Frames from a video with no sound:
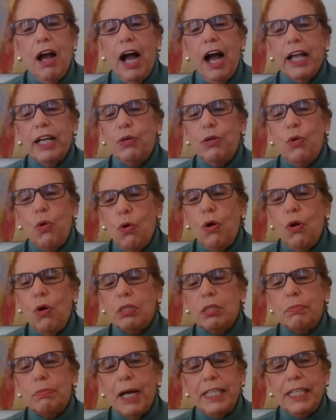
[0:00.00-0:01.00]
I
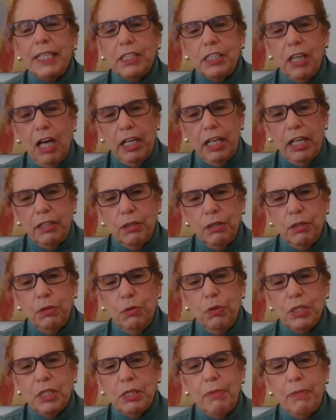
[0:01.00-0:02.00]
called my son,
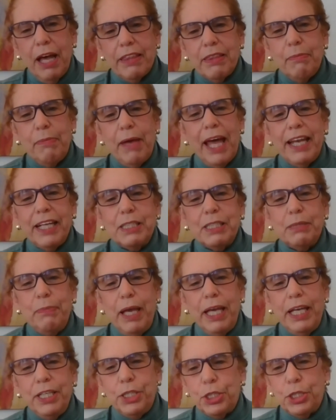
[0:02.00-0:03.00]
who was a mathematics
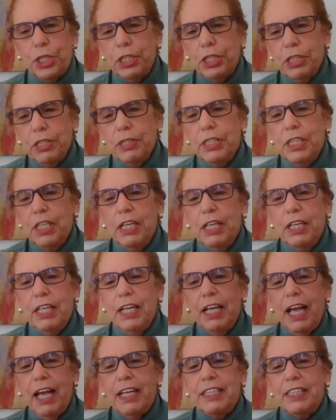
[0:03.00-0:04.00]
major
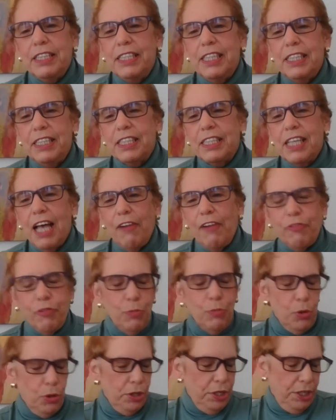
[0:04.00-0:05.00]
and in his
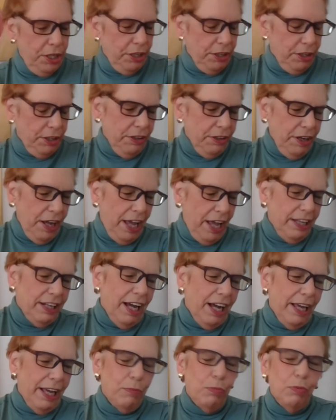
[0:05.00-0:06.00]
sophomore year, and
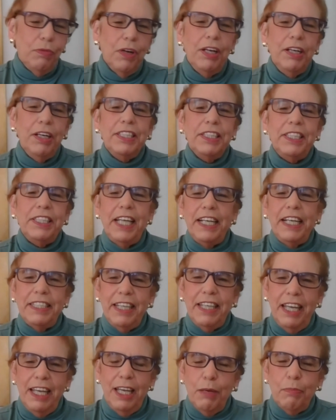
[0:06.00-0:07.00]
I
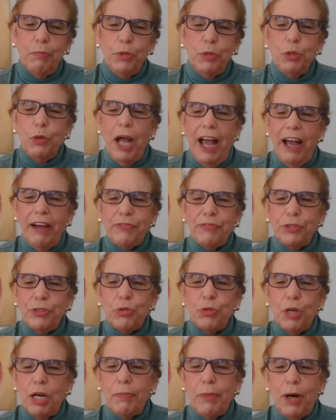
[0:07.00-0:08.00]
said to him, You have
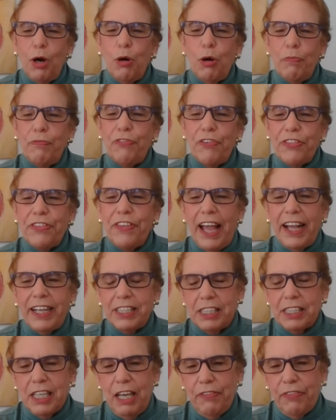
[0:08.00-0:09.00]
to come home for
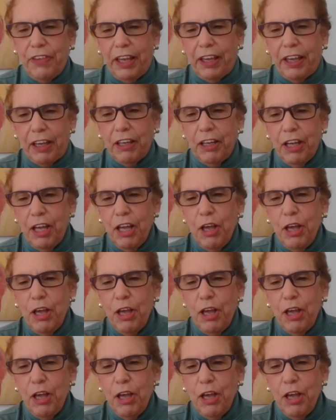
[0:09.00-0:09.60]
Thanksgiving